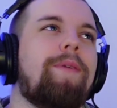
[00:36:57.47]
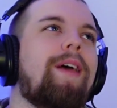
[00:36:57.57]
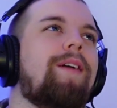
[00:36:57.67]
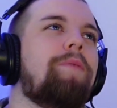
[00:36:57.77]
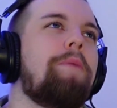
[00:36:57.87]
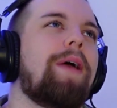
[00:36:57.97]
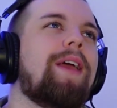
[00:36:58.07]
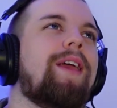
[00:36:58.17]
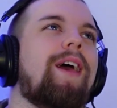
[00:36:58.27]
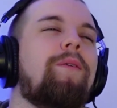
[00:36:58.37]
man, my
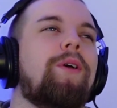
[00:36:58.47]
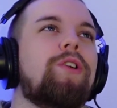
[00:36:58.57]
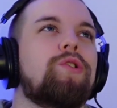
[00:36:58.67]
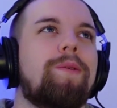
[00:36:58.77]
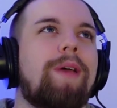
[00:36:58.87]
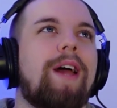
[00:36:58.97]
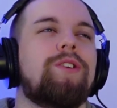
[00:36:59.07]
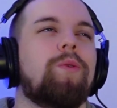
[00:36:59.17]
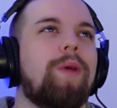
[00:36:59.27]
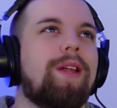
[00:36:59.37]
bank account. We got
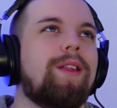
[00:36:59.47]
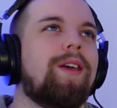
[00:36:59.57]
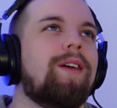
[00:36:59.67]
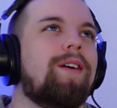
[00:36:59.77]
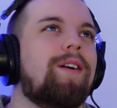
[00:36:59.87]
Dreamcatcher Weekly,